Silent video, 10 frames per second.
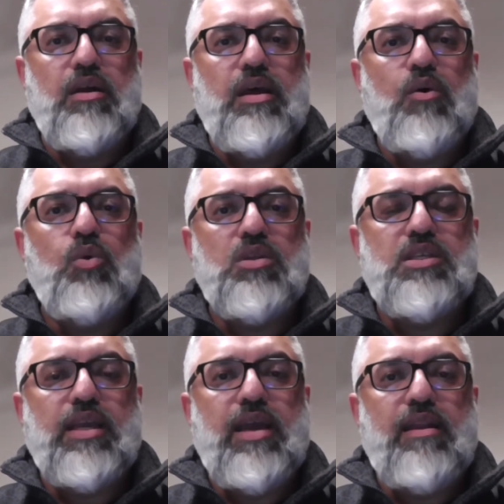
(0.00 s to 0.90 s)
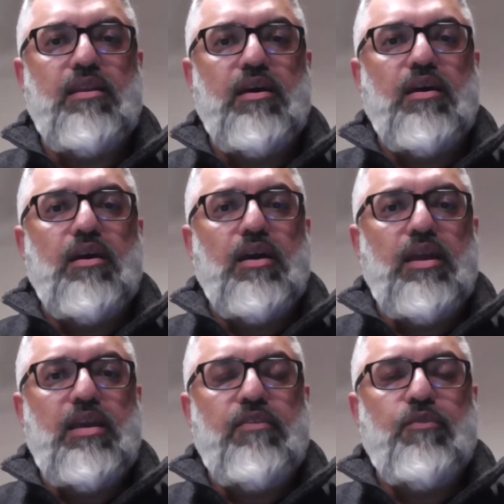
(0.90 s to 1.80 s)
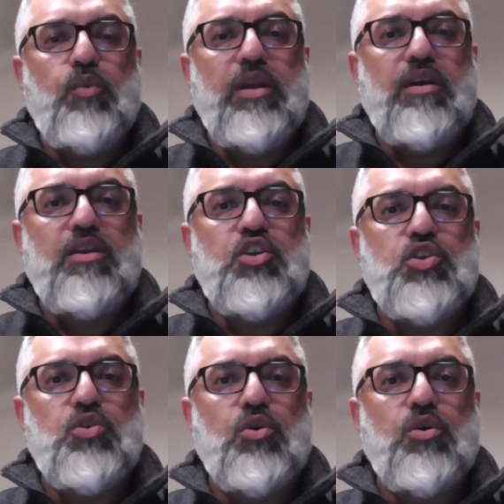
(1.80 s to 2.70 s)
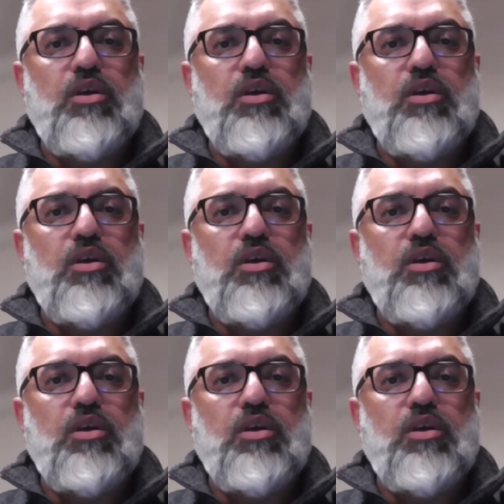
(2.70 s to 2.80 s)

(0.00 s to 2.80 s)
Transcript: Now, once again, if we can ensure